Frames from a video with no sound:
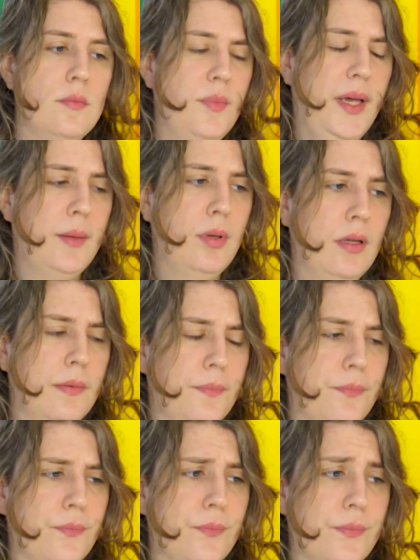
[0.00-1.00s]
Babe,
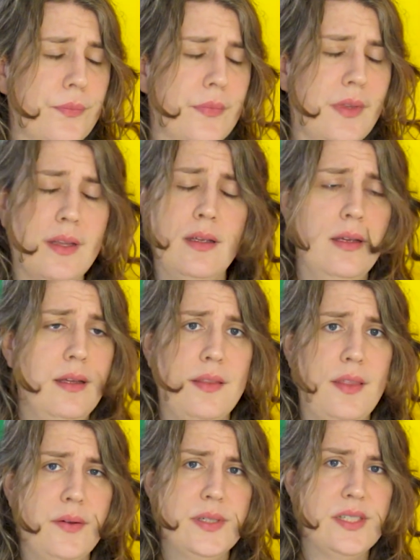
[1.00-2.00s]

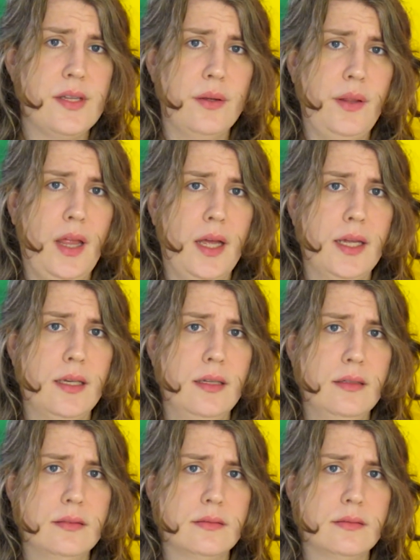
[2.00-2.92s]
there is no line.